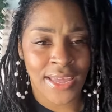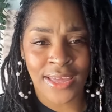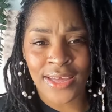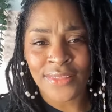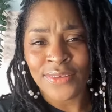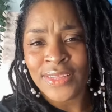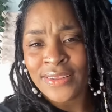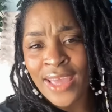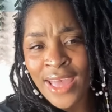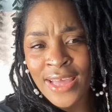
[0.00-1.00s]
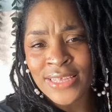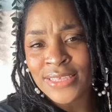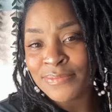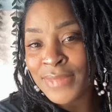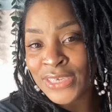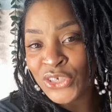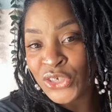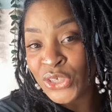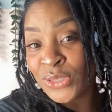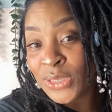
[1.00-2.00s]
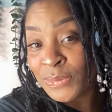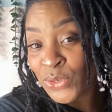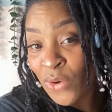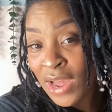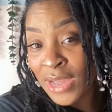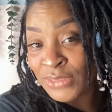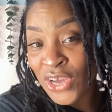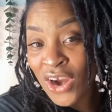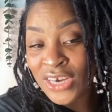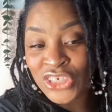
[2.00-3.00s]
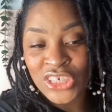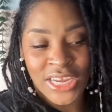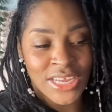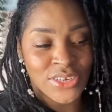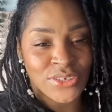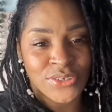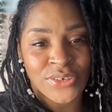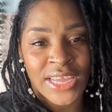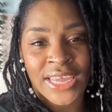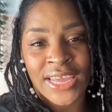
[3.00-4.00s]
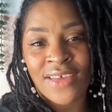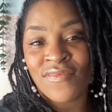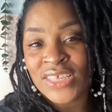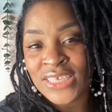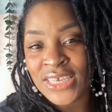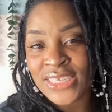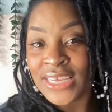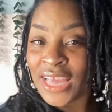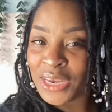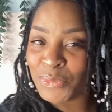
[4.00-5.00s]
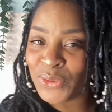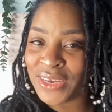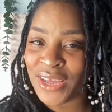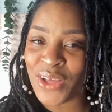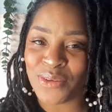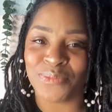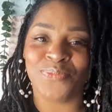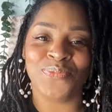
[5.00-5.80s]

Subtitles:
other than that, make sure you subscribe to our channel and visit us at yannibeauty.co.